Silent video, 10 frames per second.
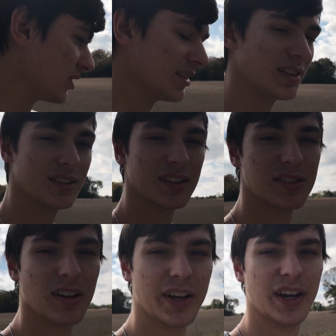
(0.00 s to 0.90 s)
so I think
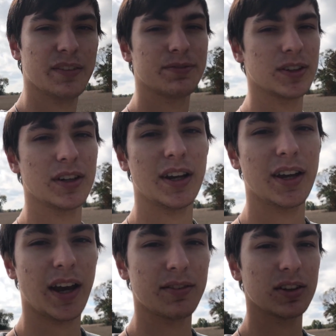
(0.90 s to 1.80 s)
that's all I have for
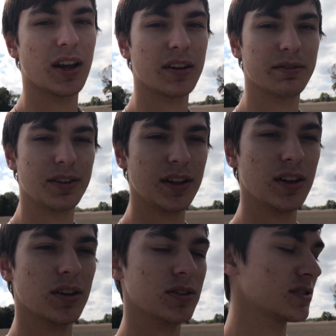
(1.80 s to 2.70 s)
today. I have a lot of
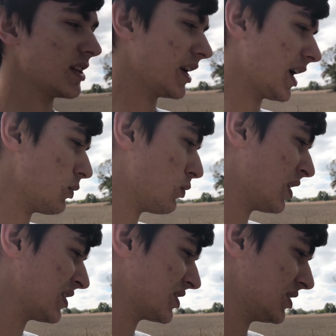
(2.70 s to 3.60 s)
videos that I
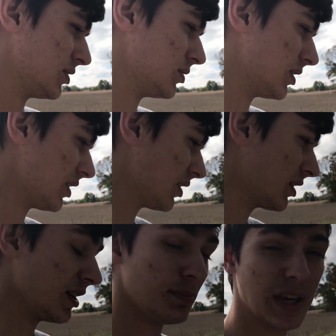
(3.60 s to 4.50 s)
want to
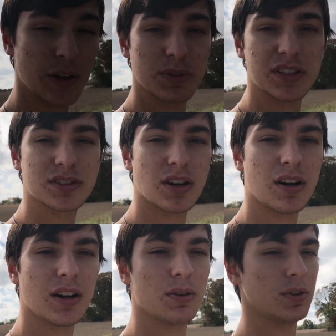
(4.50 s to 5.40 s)
make with this
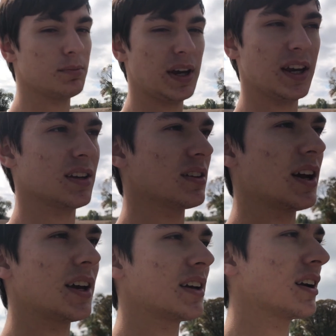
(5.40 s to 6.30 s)
car. I want to make
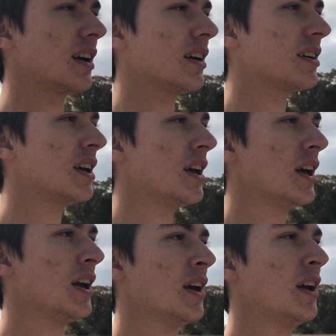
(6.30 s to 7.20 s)
like
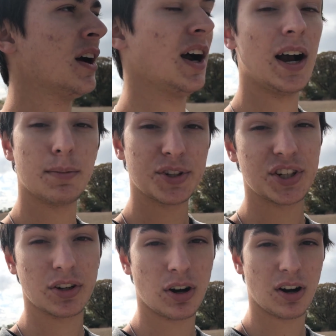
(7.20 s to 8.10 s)
how
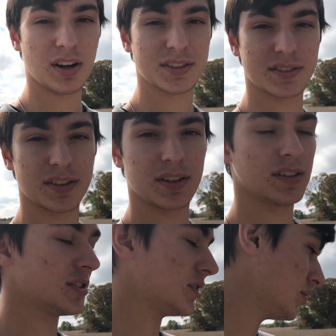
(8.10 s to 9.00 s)
much it costs
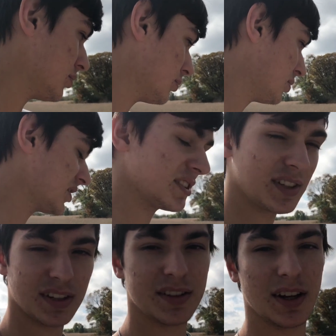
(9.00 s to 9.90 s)
to put this
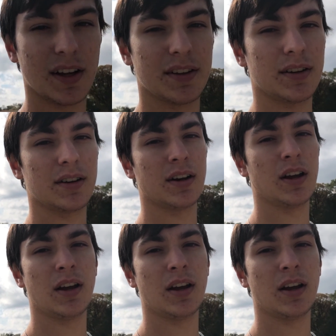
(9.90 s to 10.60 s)
kit together,